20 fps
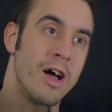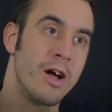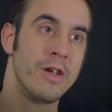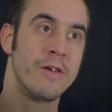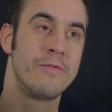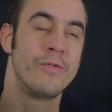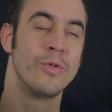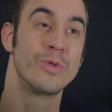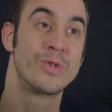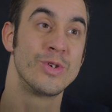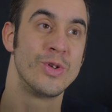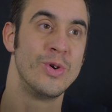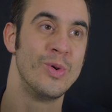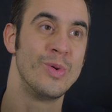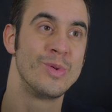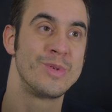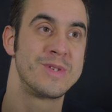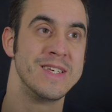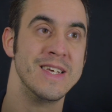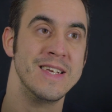Only Fools and
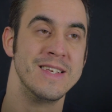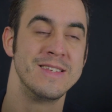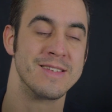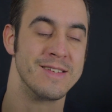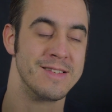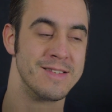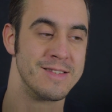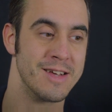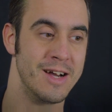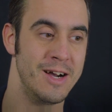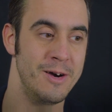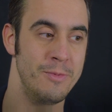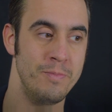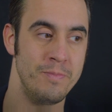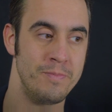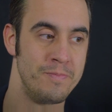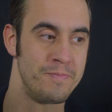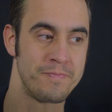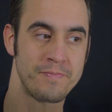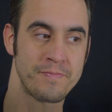Horses, and
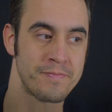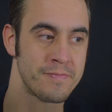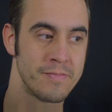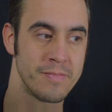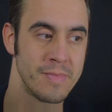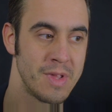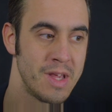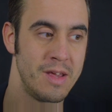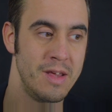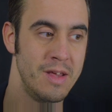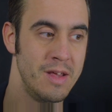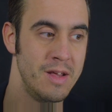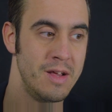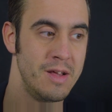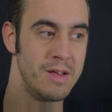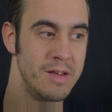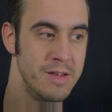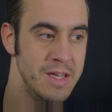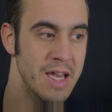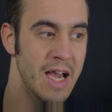
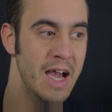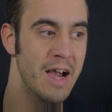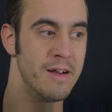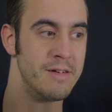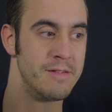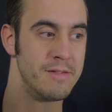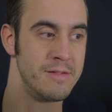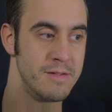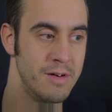yeah,